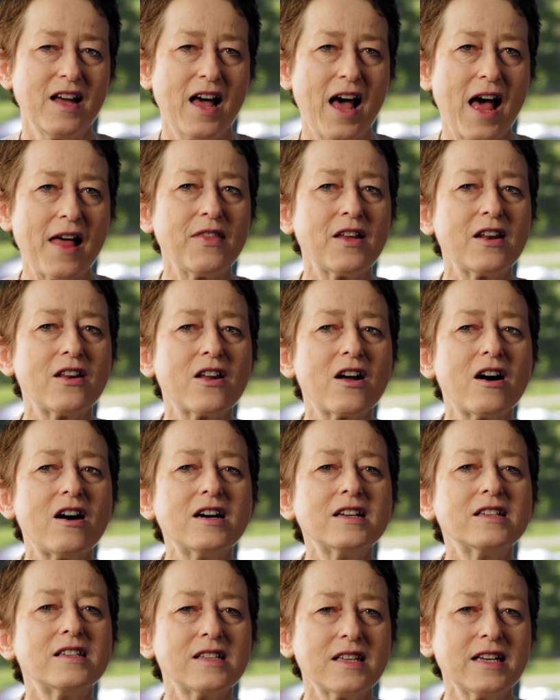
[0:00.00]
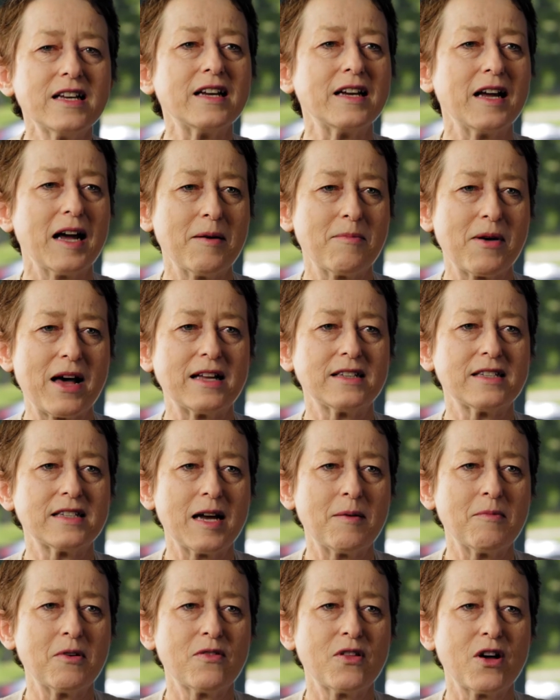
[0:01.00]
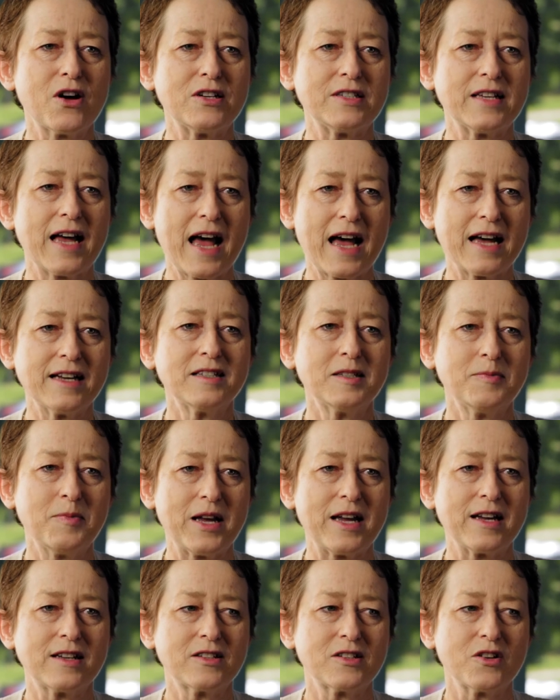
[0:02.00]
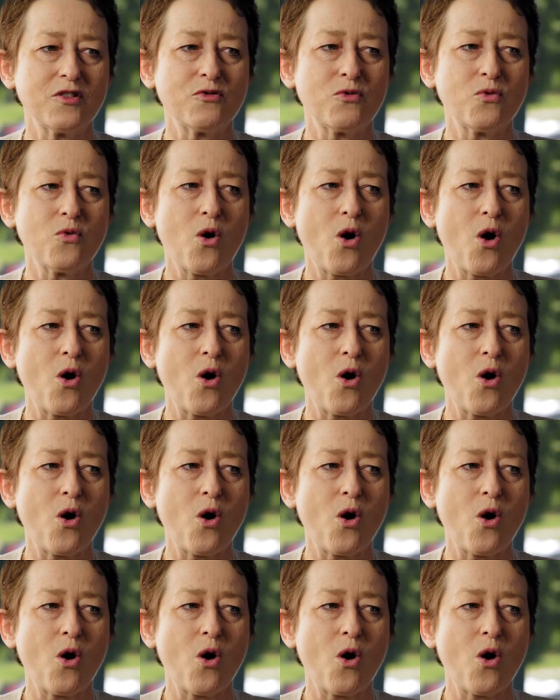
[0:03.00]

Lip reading: And the nice thing about some of those aspects of